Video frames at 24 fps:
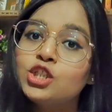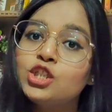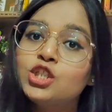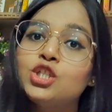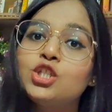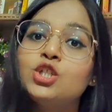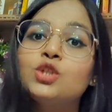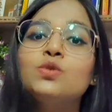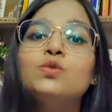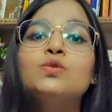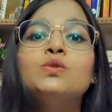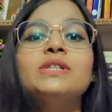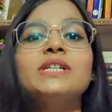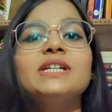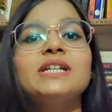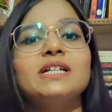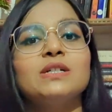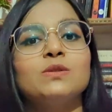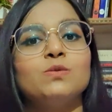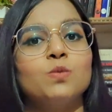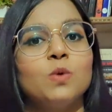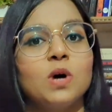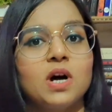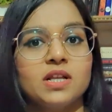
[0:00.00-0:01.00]
to the
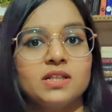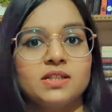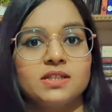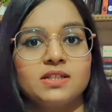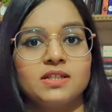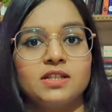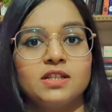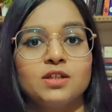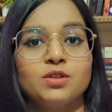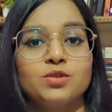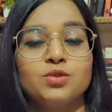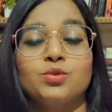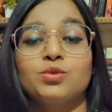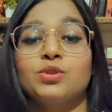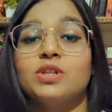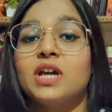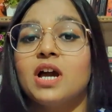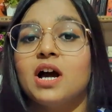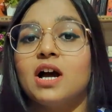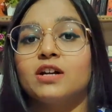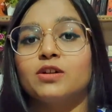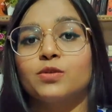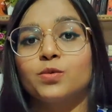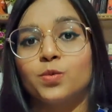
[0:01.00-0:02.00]
advanced. So they
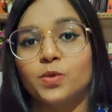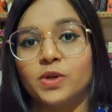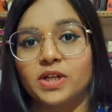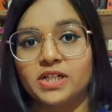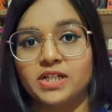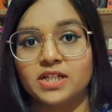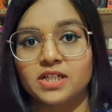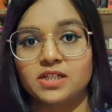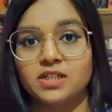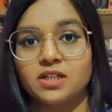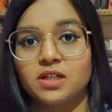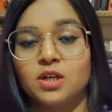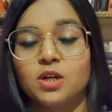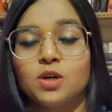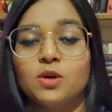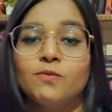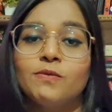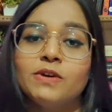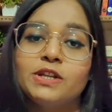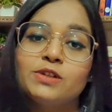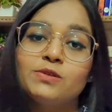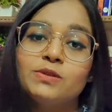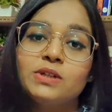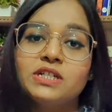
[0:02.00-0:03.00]
are graded.
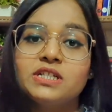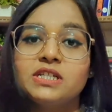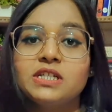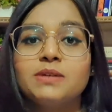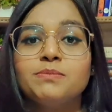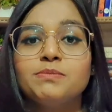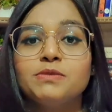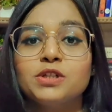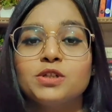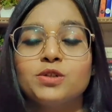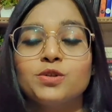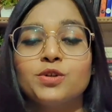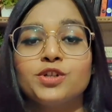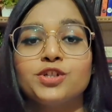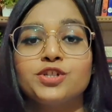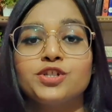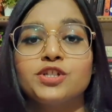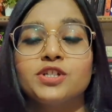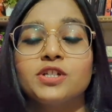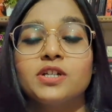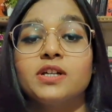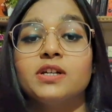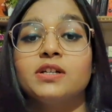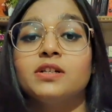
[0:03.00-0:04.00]
When you'll attempt the
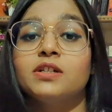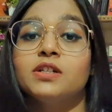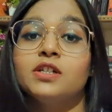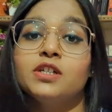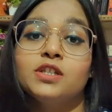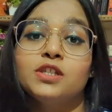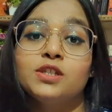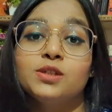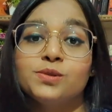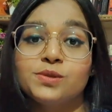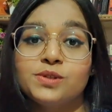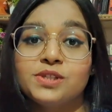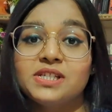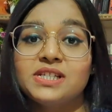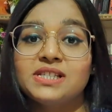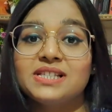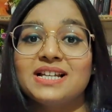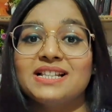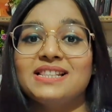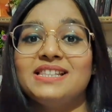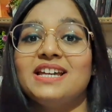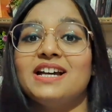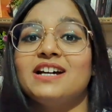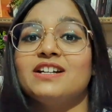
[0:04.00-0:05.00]
questionnaire, you'll see
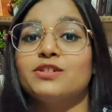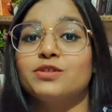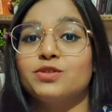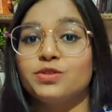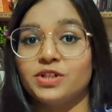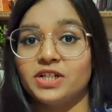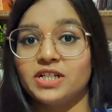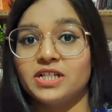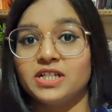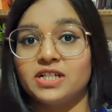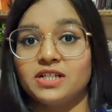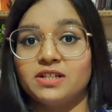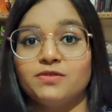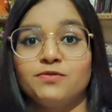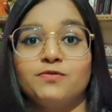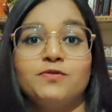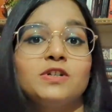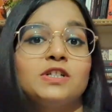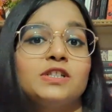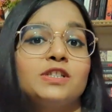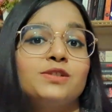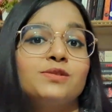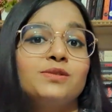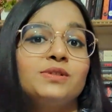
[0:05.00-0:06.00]
that they are graded.
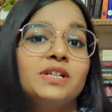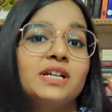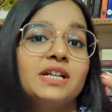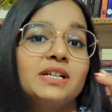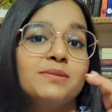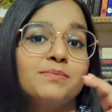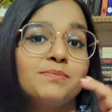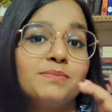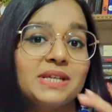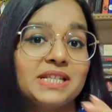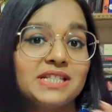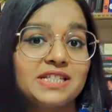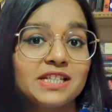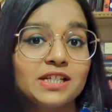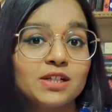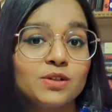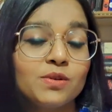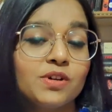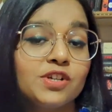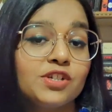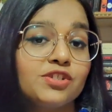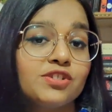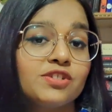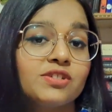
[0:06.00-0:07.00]
First you'll get basic
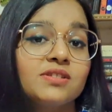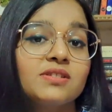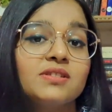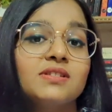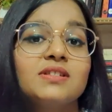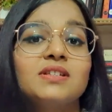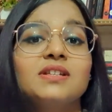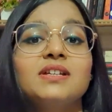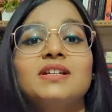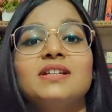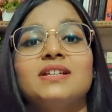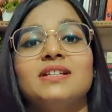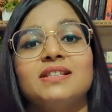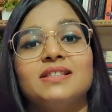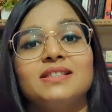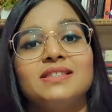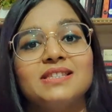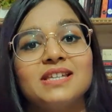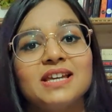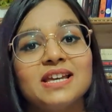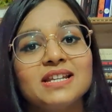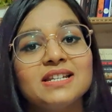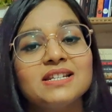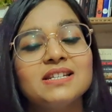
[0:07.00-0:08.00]
questions,
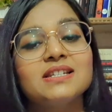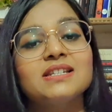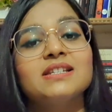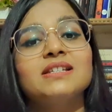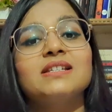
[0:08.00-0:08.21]
then